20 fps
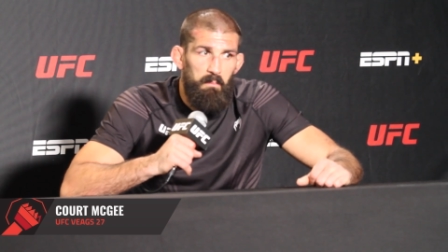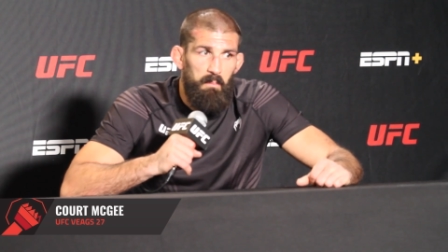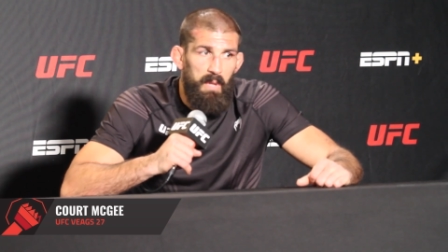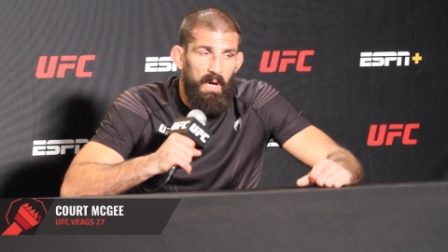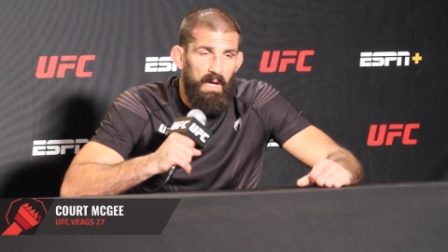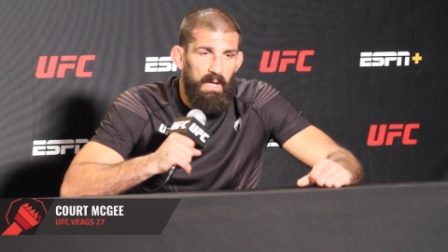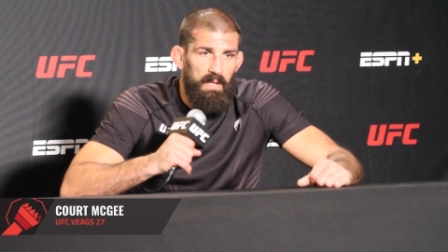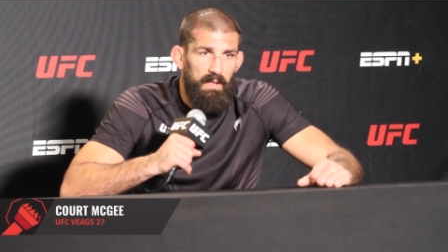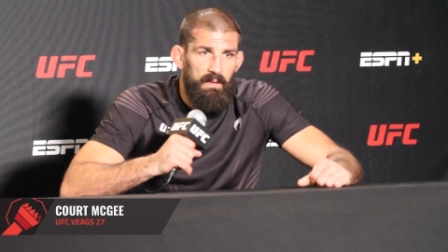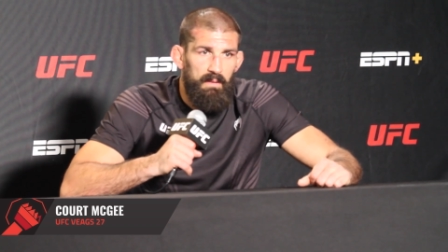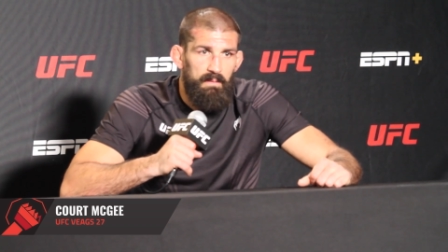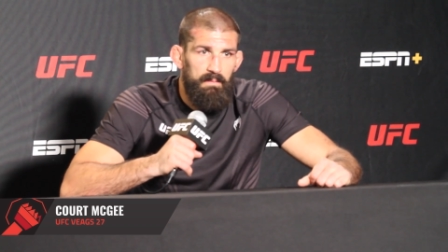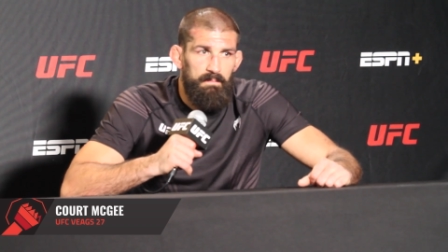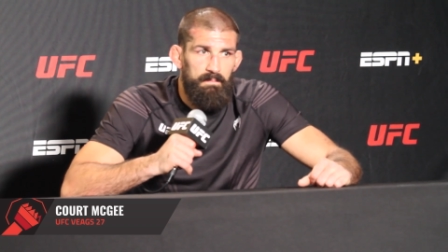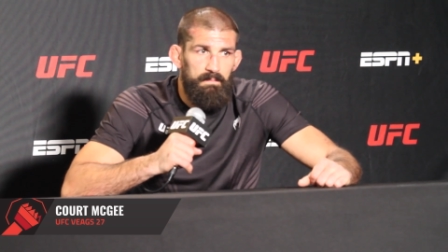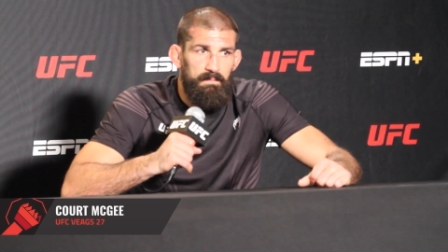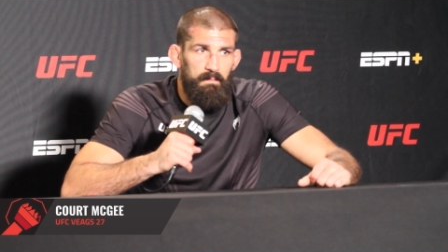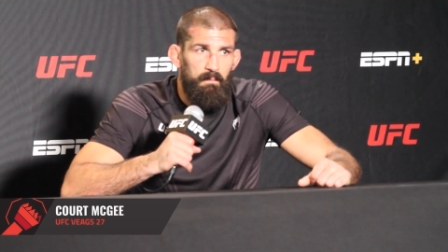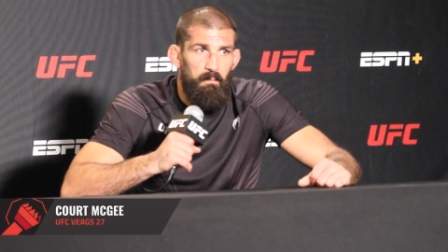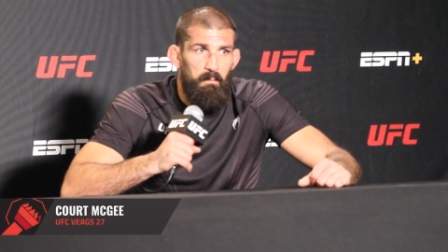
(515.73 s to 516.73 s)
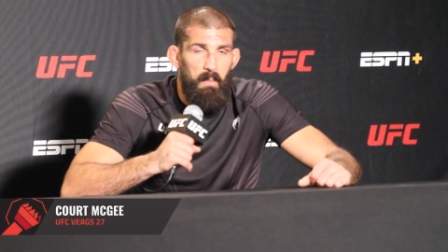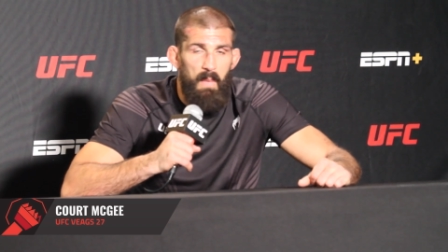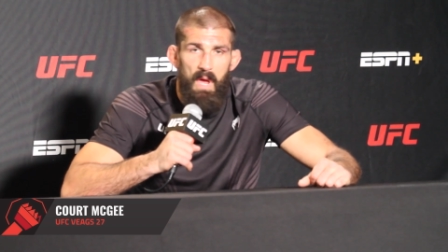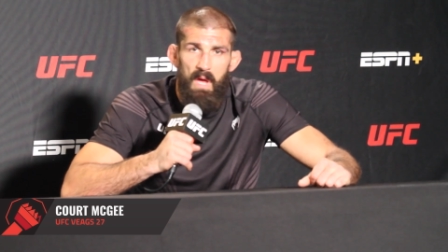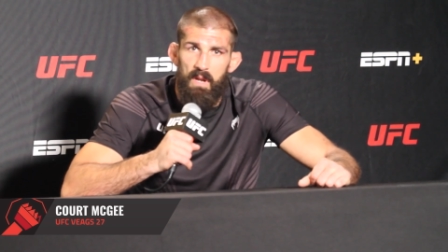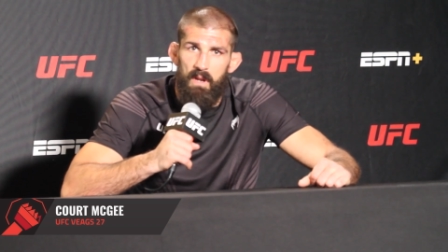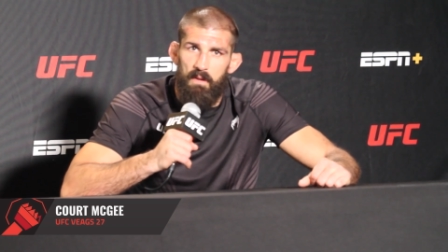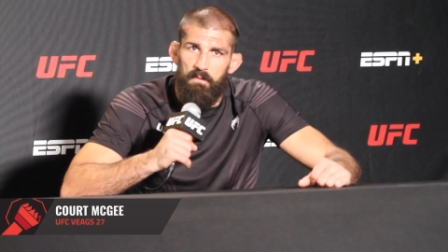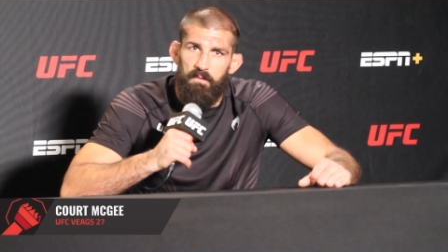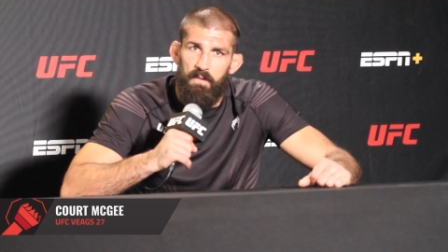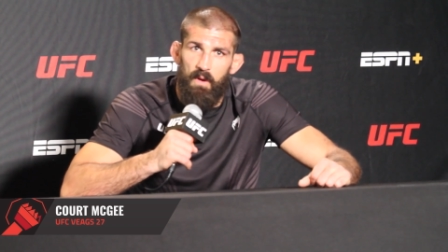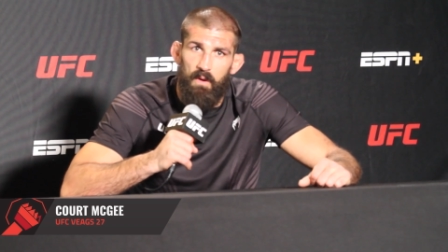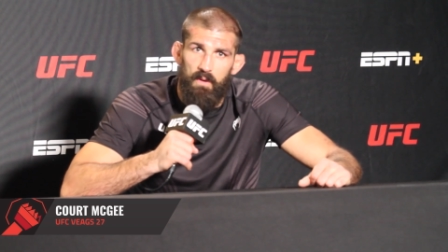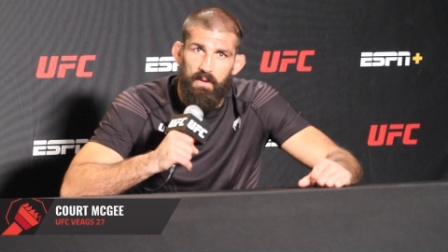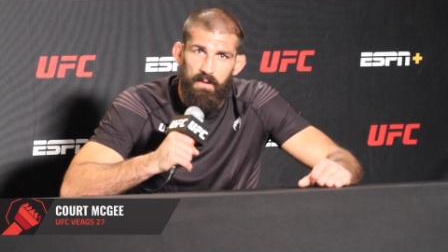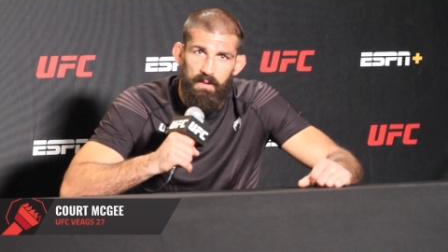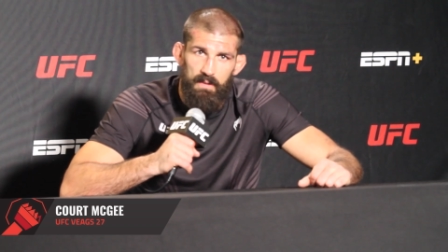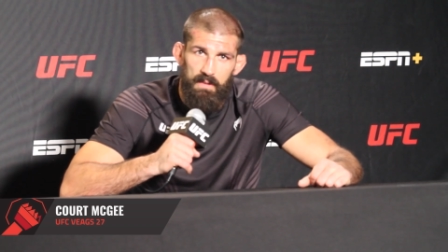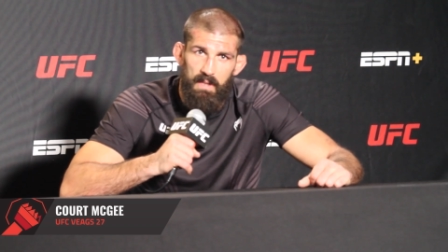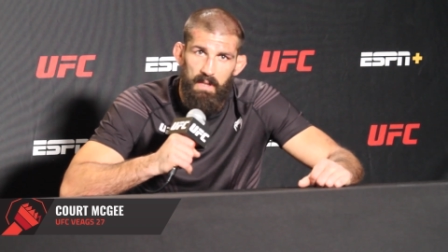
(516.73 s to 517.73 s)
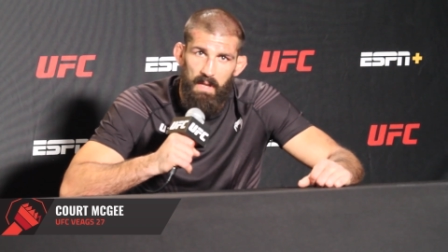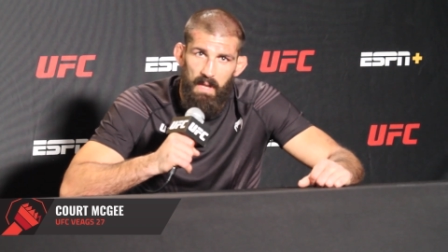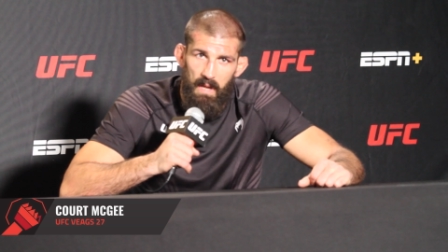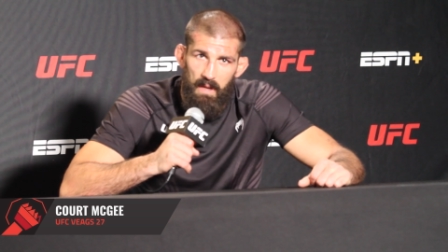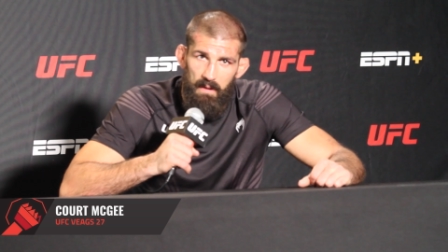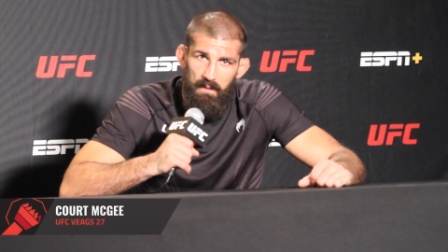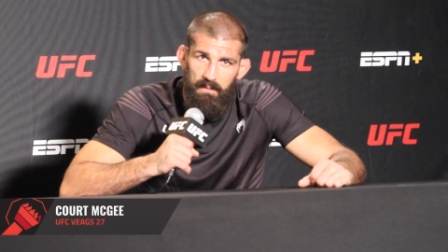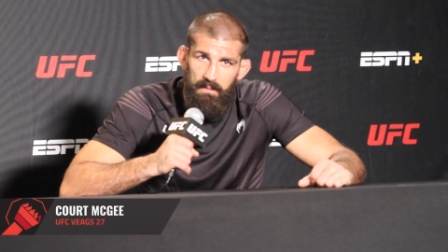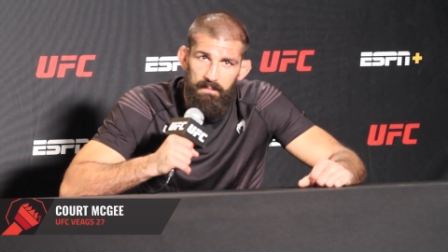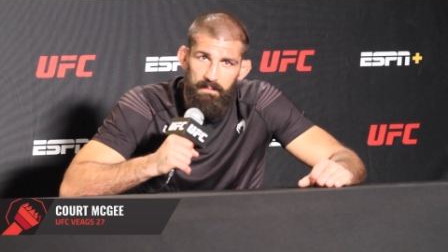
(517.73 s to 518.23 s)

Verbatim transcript: but man, I felt good today.